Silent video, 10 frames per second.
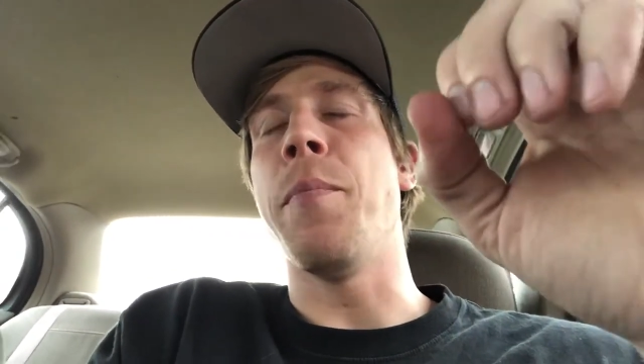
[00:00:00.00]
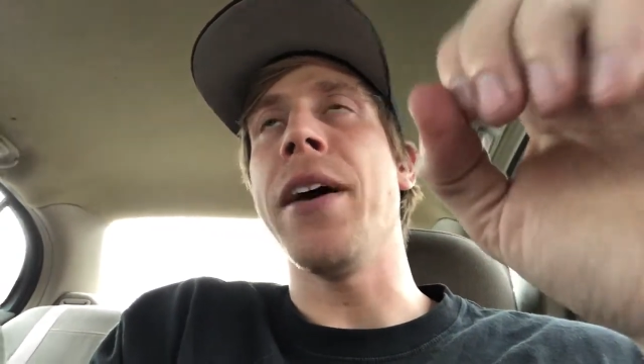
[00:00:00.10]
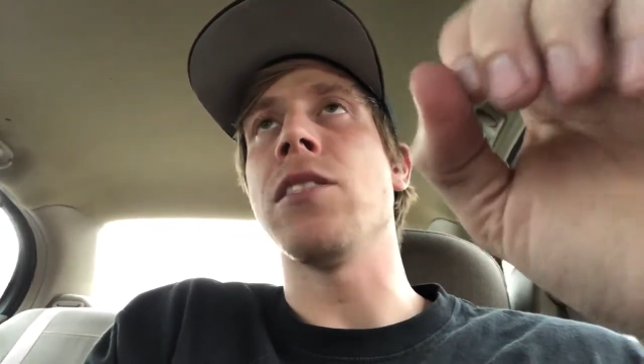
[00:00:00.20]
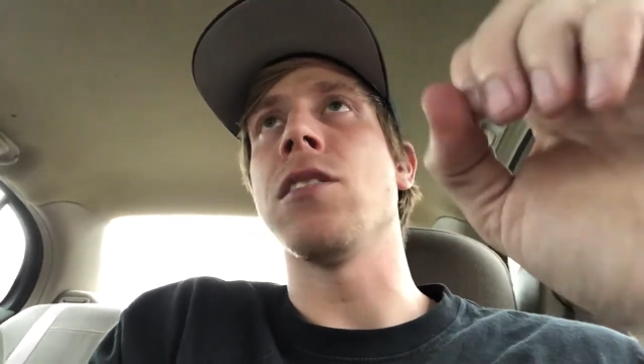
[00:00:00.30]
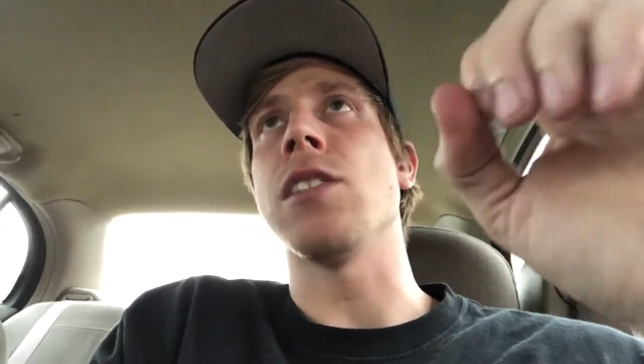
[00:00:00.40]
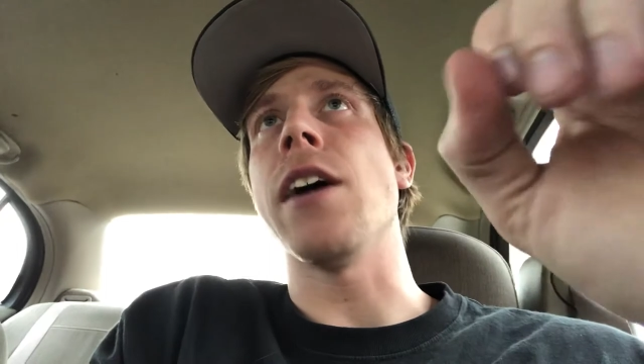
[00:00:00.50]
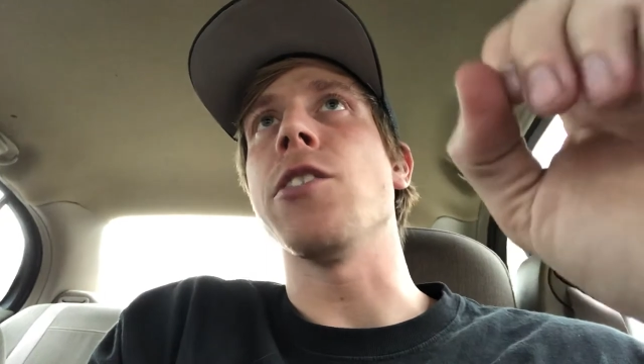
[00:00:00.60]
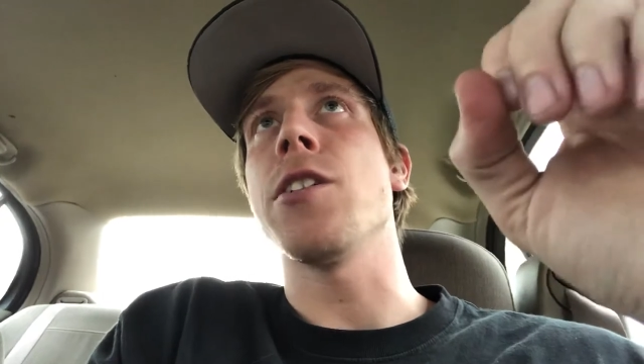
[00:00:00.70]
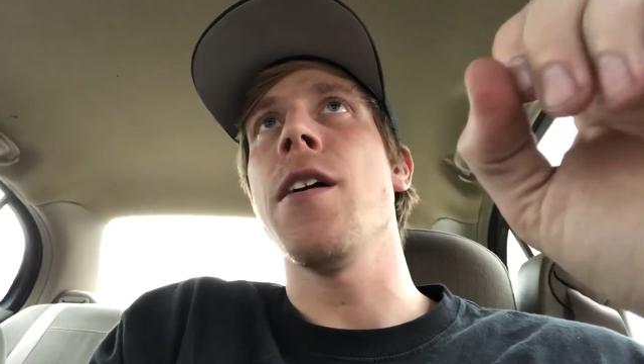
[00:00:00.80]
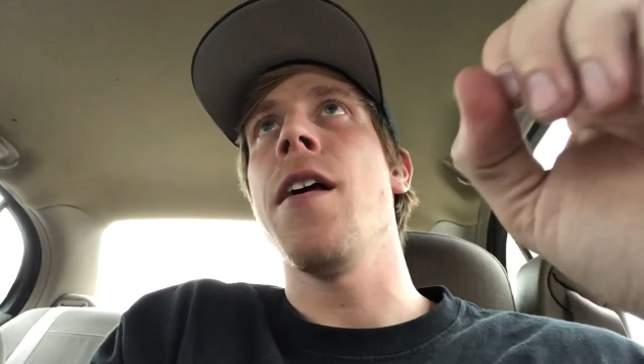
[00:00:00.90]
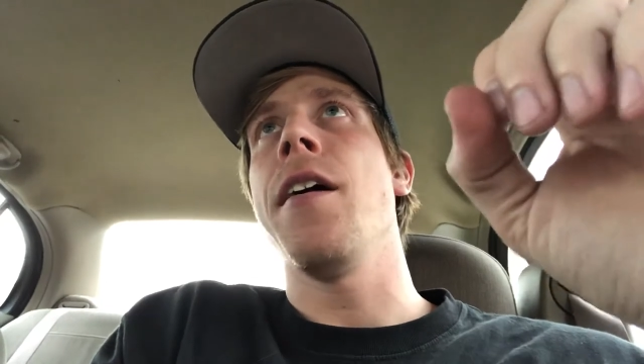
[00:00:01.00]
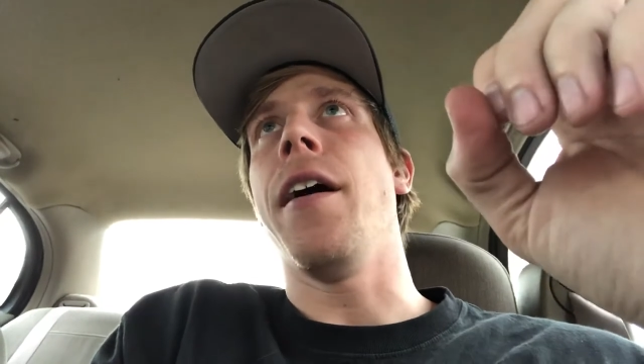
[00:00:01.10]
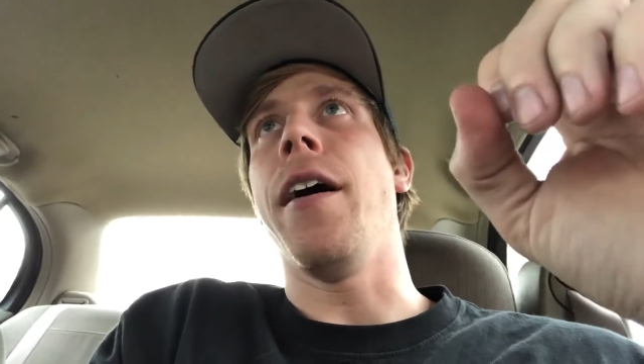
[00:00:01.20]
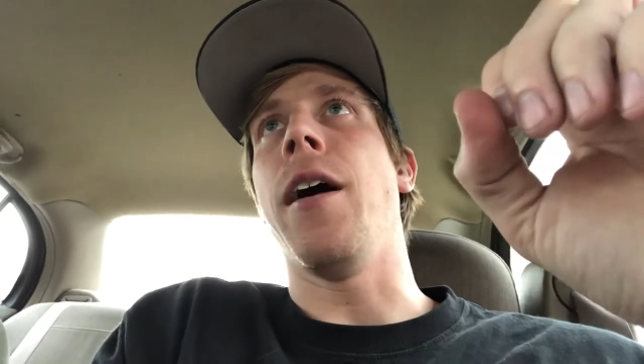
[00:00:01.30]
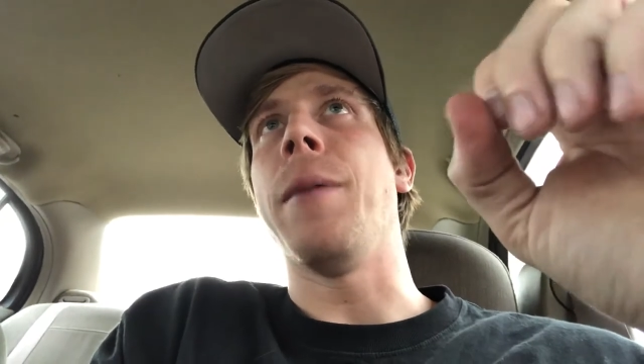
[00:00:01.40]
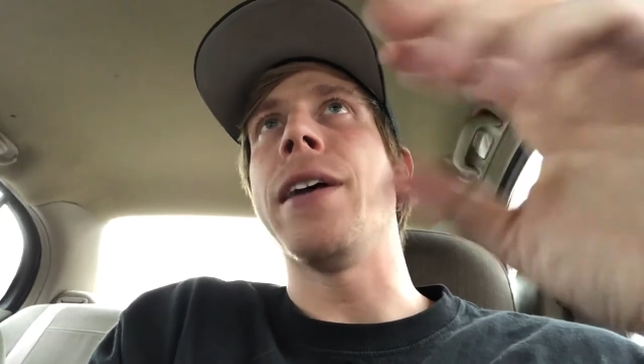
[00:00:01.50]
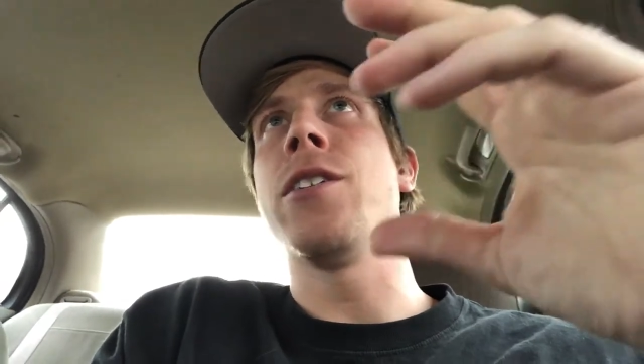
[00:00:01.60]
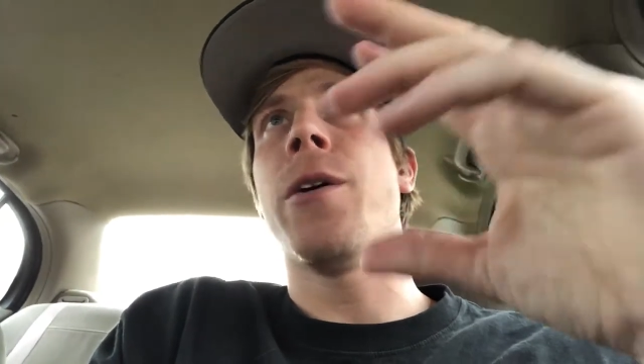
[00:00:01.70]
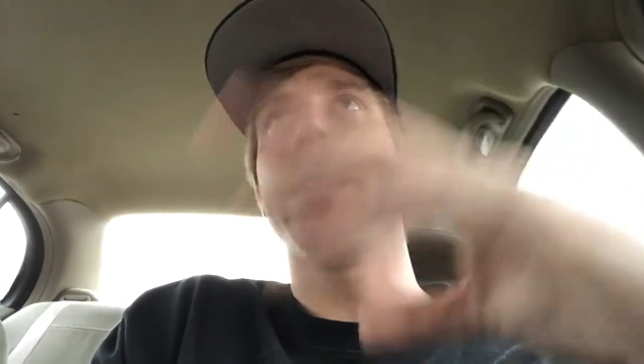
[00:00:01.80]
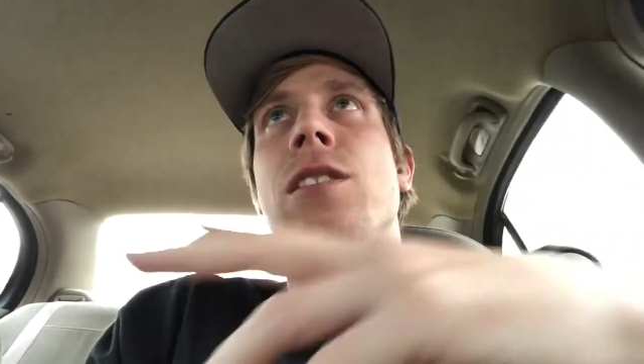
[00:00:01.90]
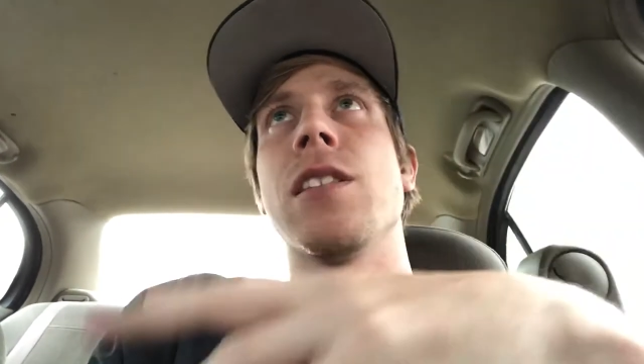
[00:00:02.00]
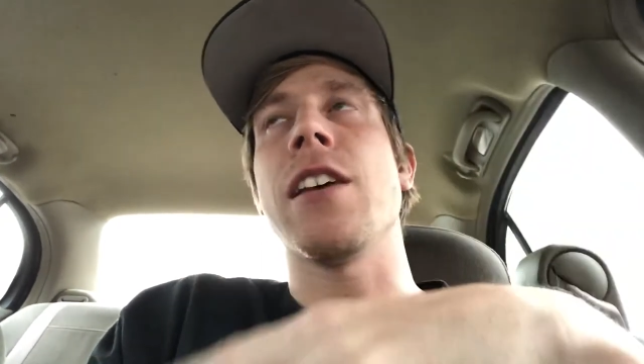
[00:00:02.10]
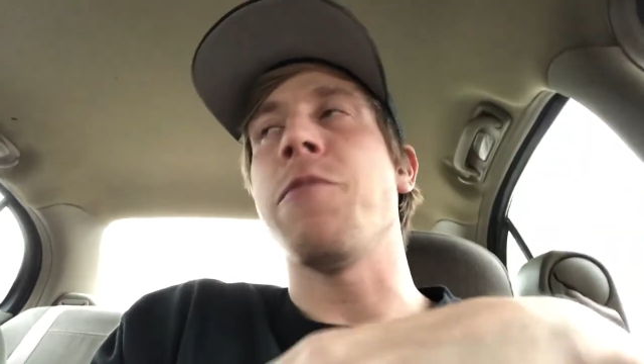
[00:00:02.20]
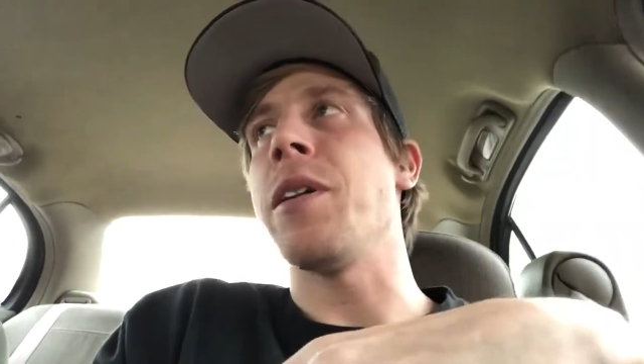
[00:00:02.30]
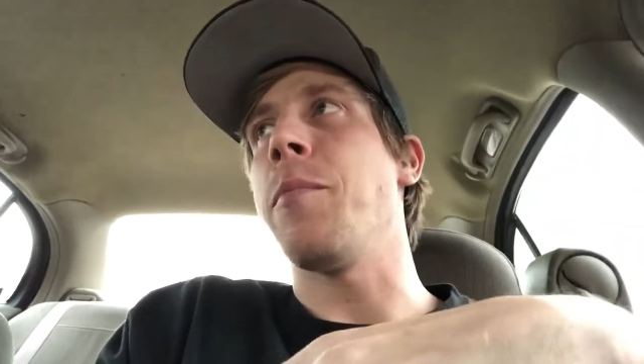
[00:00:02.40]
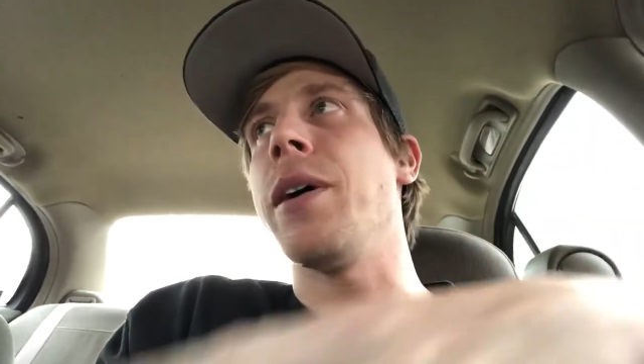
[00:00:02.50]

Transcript: best seller. I noticed that they've been a